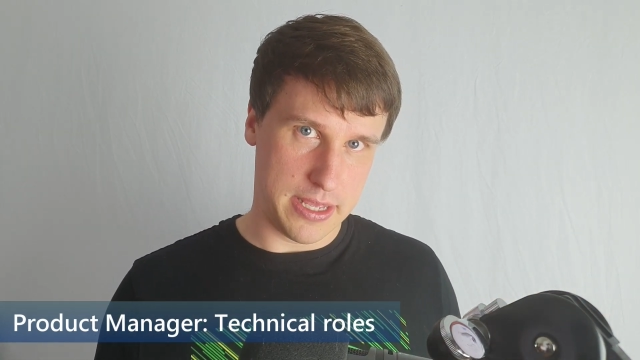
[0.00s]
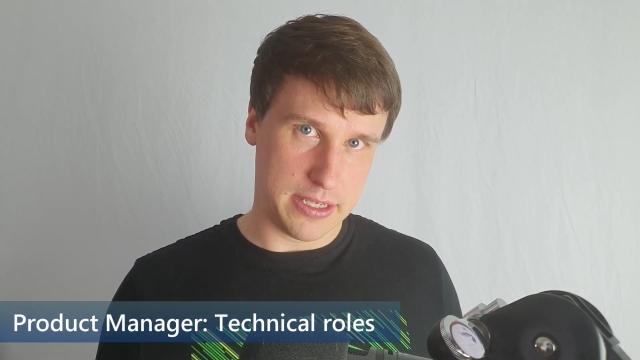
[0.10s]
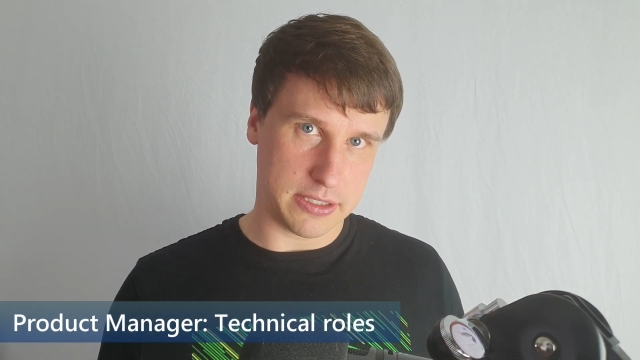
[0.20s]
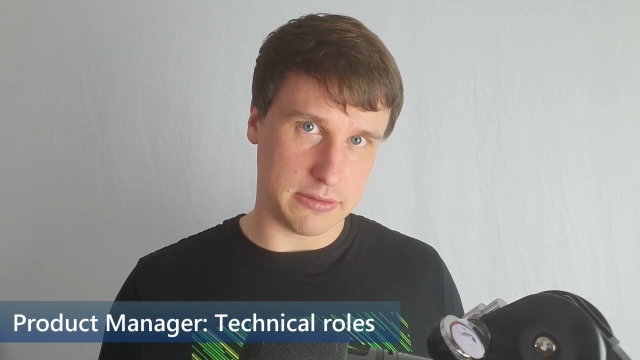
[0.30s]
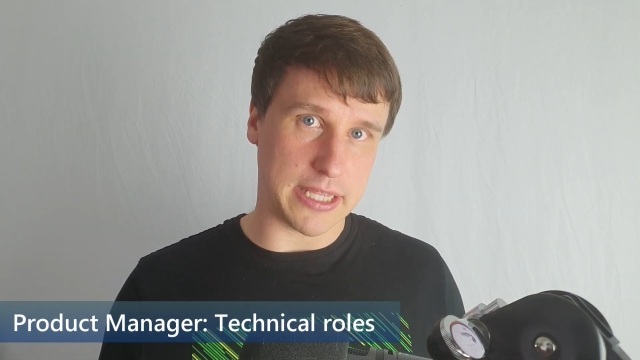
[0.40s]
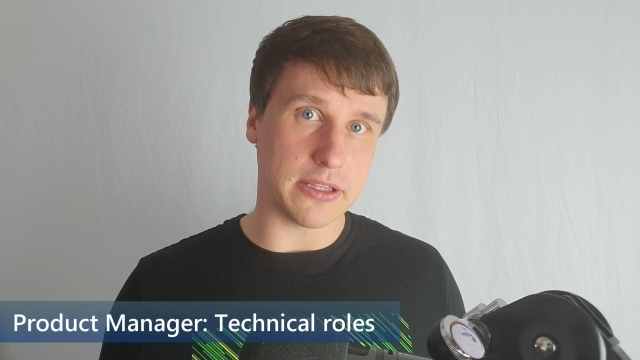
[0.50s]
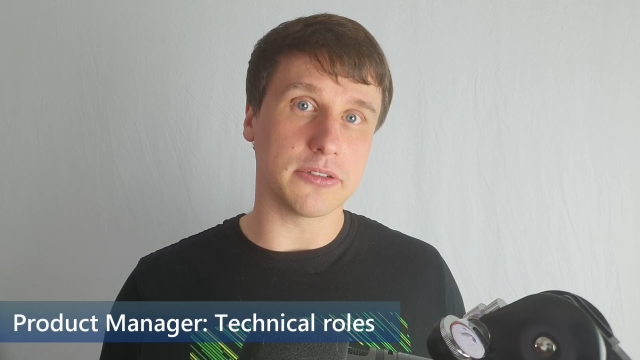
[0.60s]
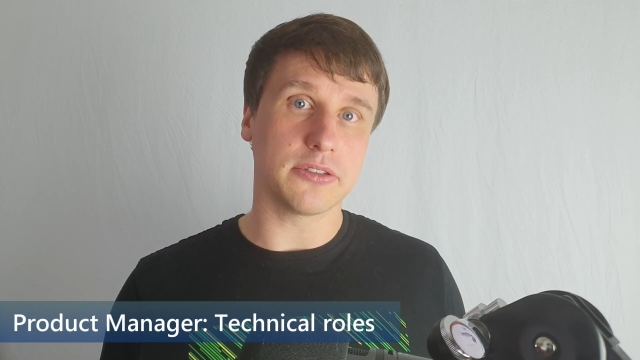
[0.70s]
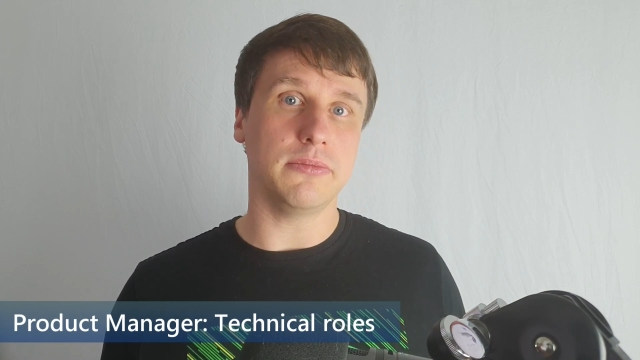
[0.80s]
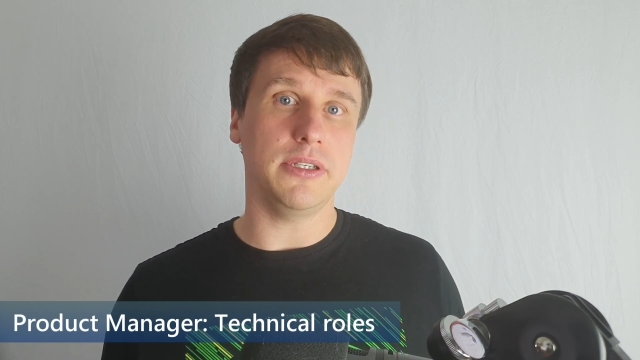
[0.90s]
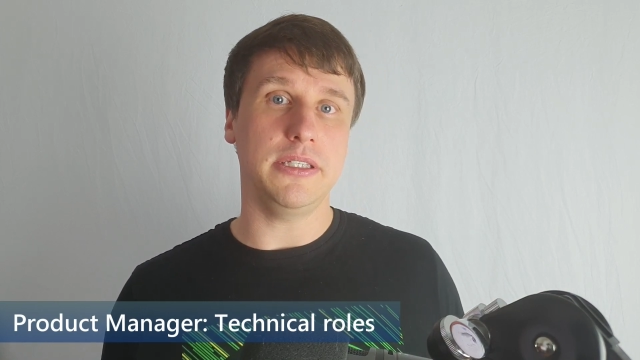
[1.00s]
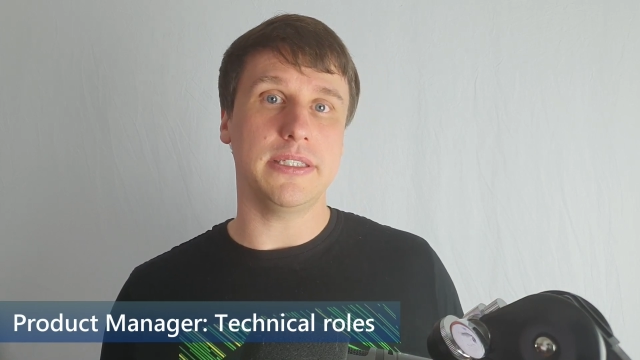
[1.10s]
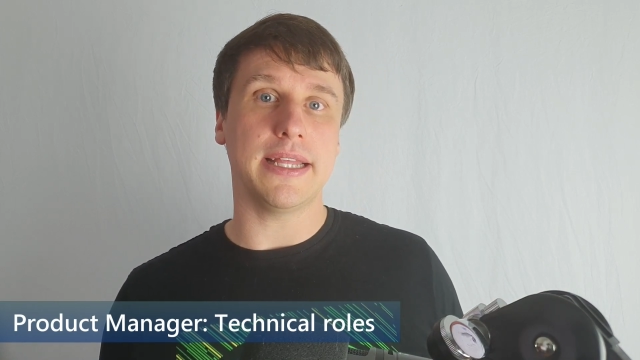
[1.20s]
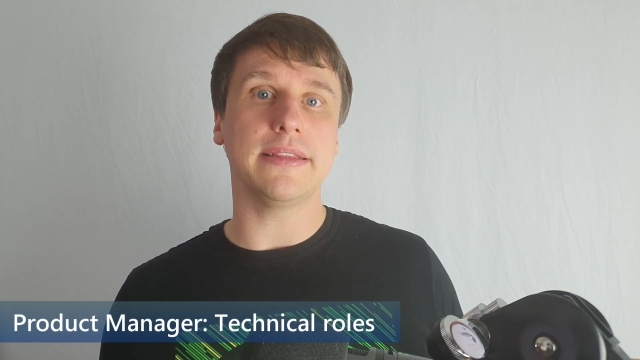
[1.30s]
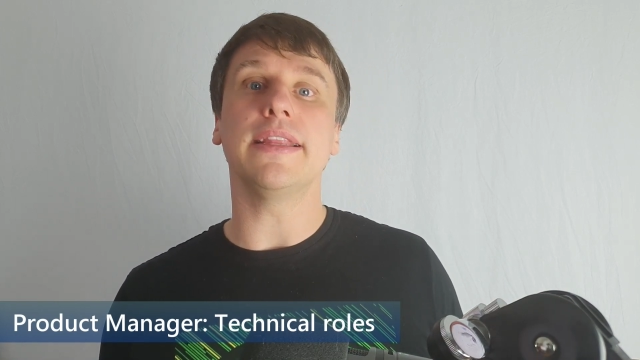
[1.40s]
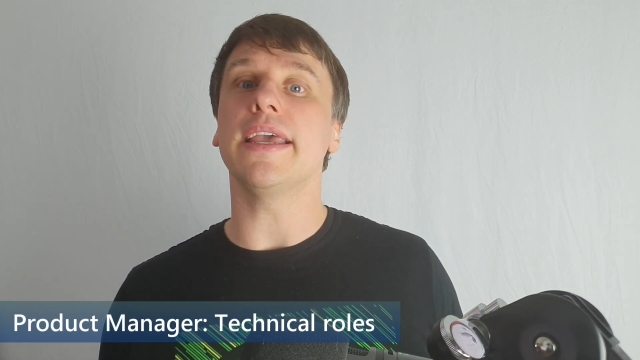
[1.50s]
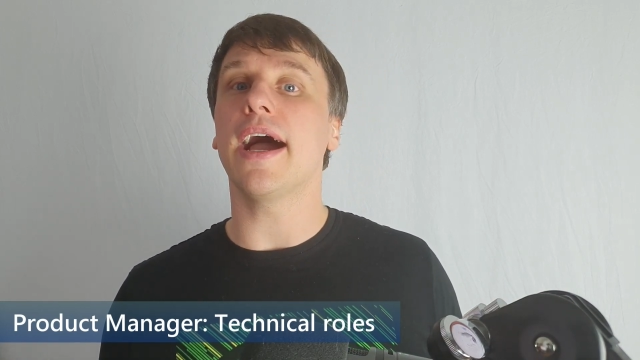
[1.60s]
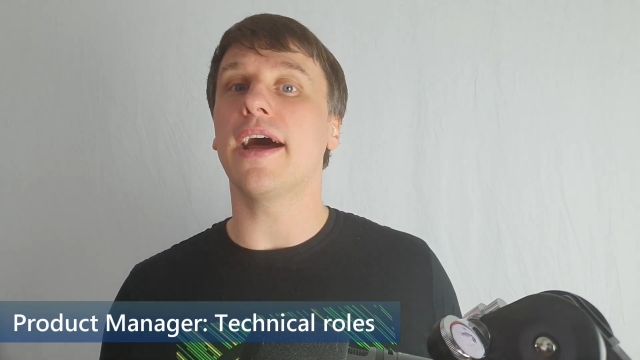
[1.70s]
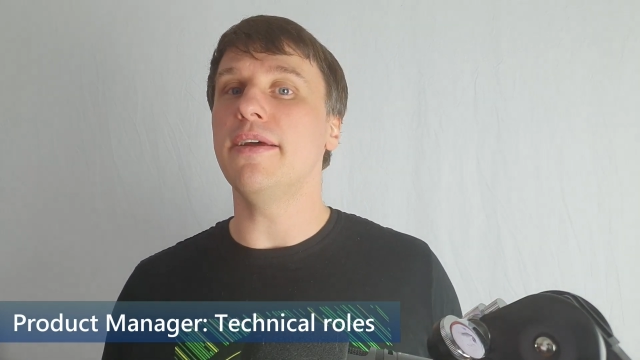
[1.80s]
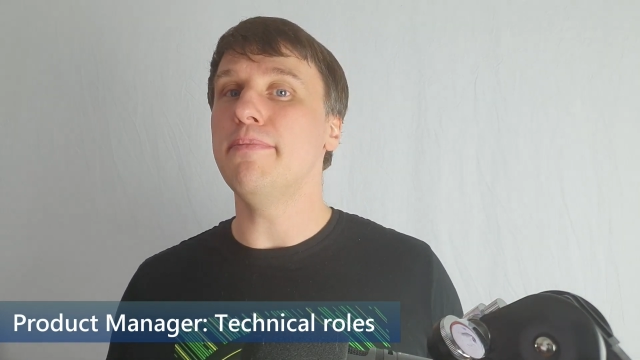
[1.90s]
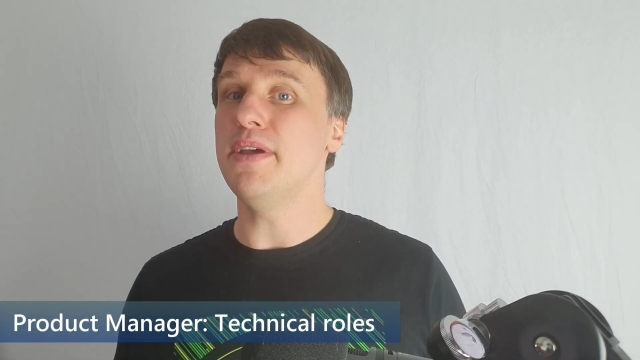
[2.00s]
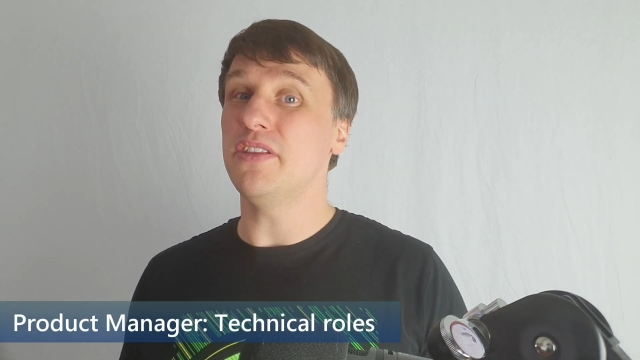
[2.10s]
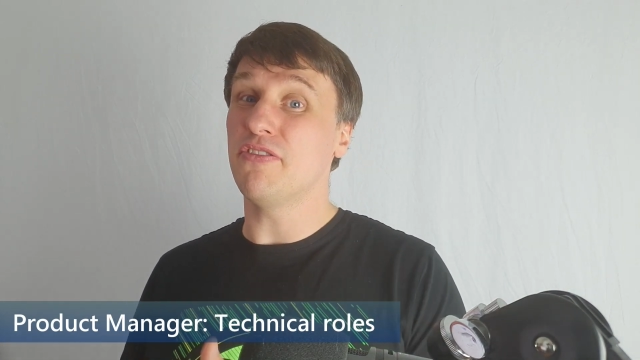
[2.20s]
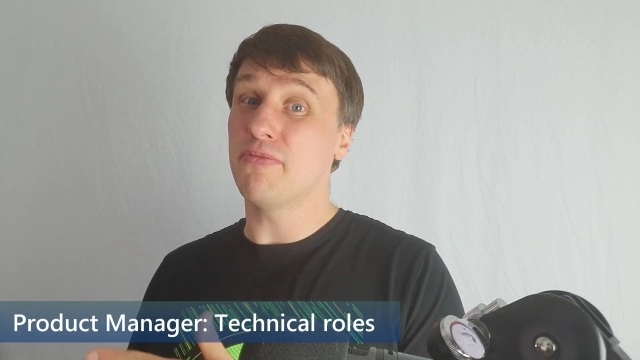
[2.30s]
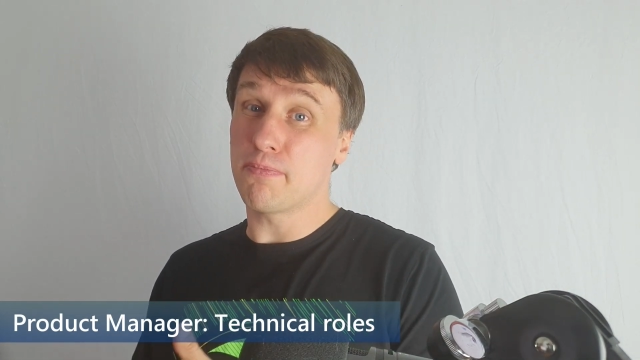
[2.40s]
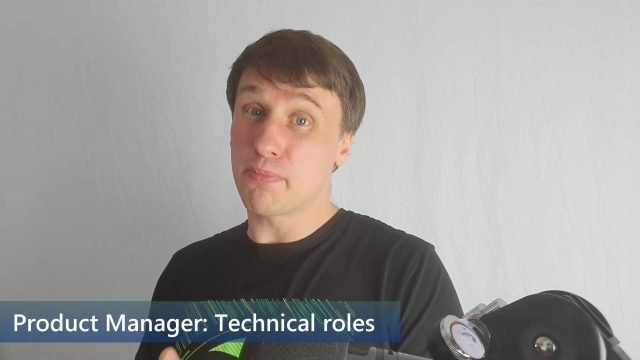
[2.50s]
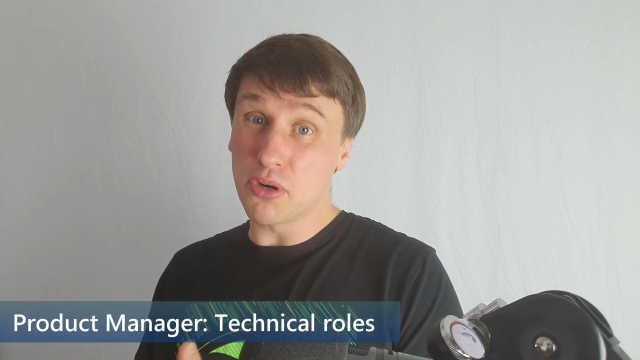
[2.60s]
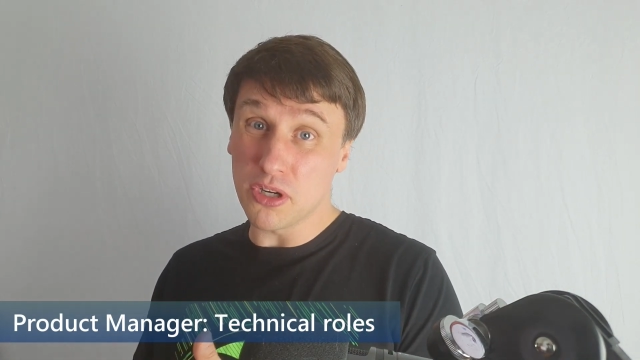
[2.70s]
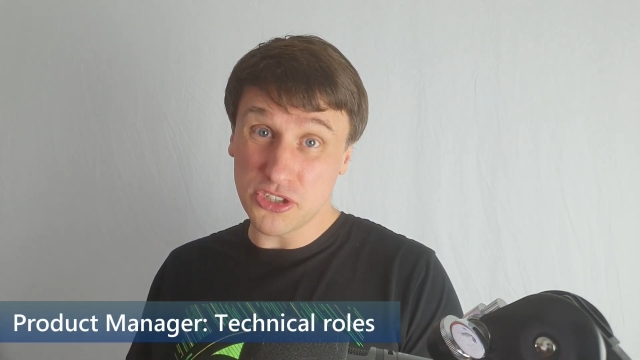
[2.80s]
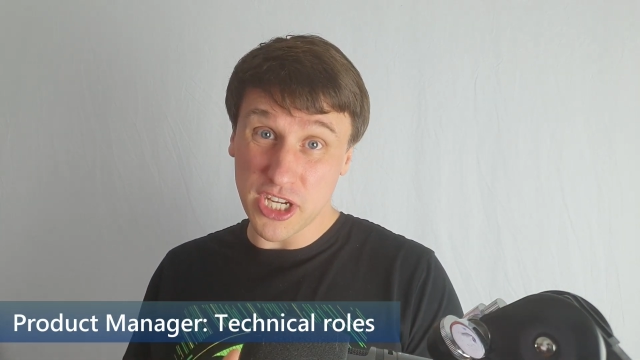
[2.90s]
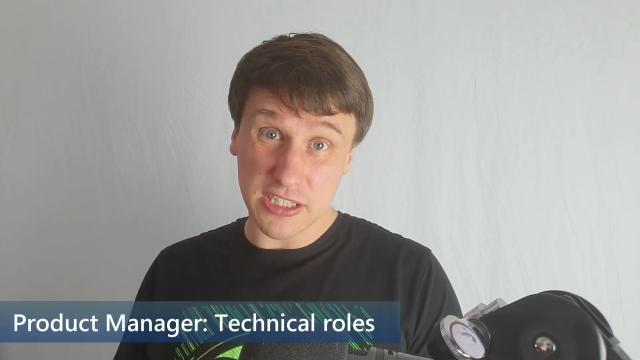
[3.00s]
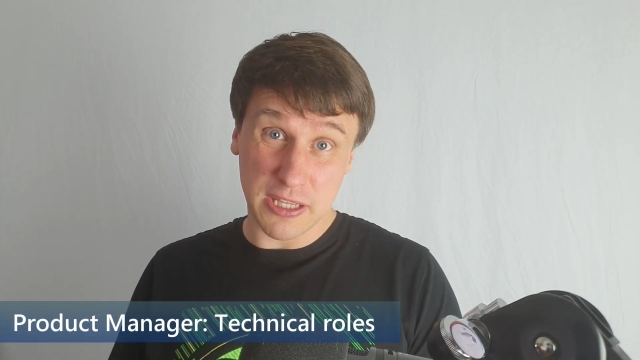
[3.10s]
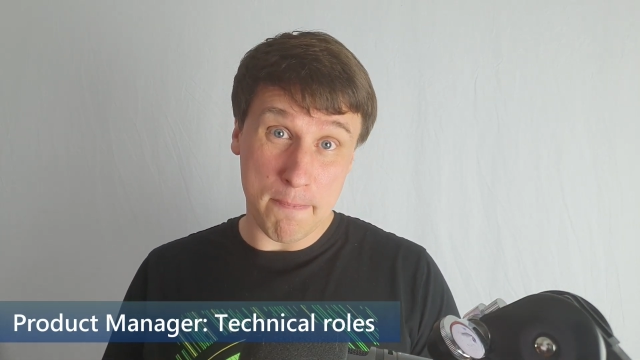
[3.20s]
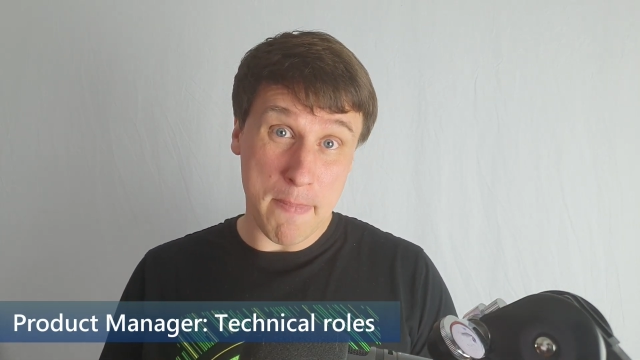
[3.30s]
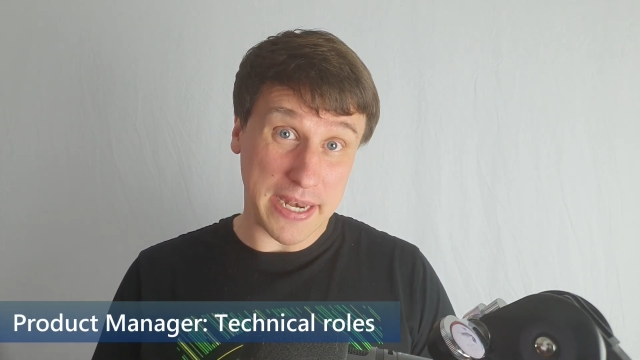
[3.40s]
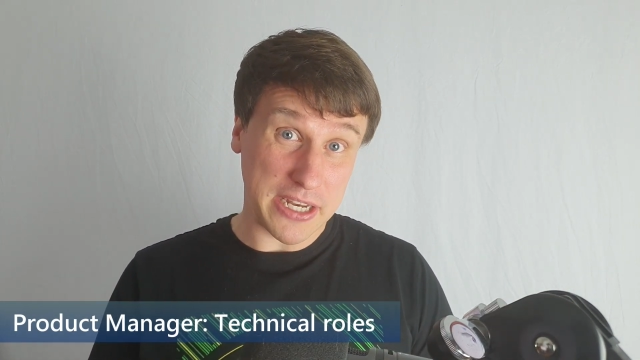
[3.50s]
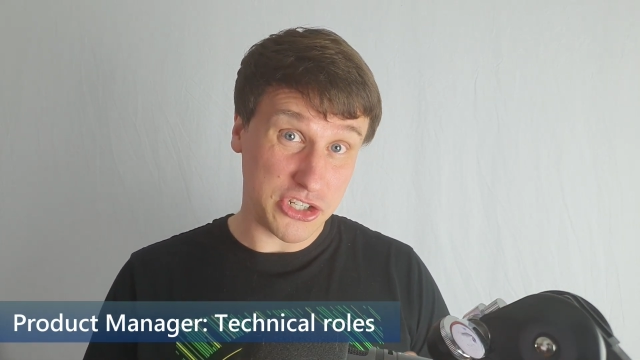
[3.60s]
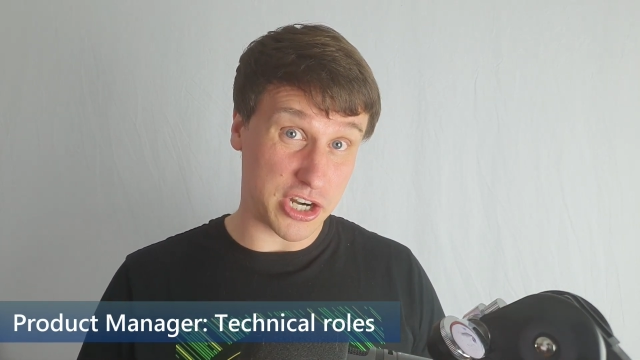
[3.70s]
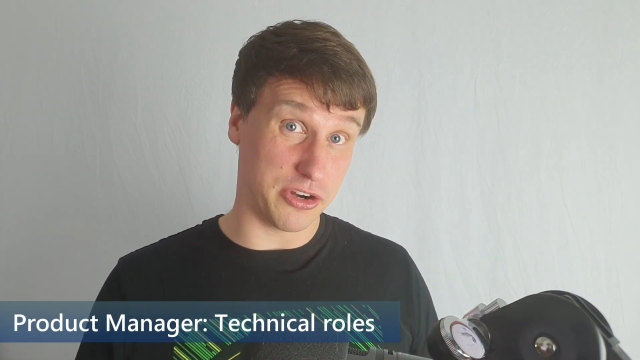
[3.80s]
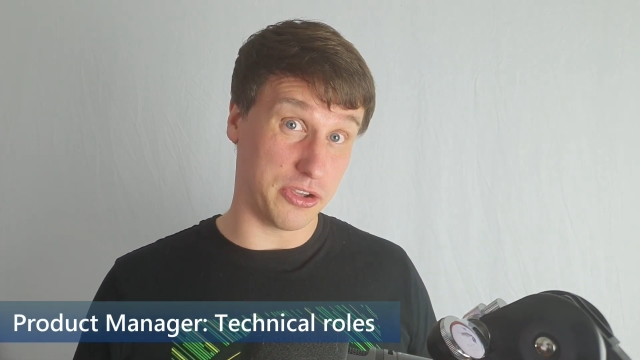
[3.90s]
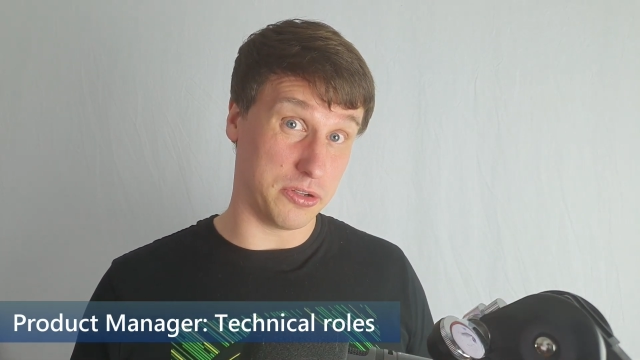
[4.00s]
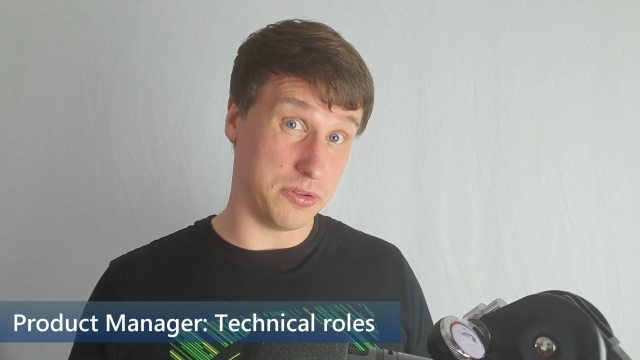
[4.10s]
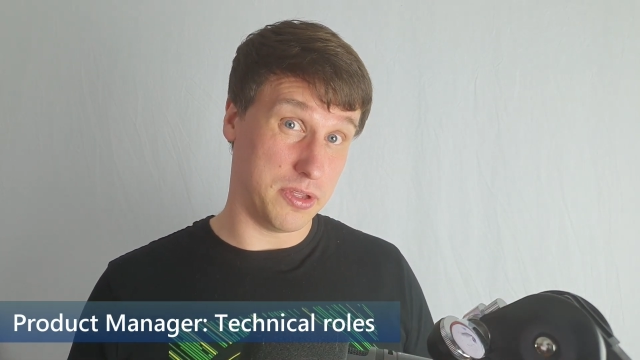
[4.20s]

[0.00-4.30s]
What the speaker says: So that also means that they are a bit of project managerial.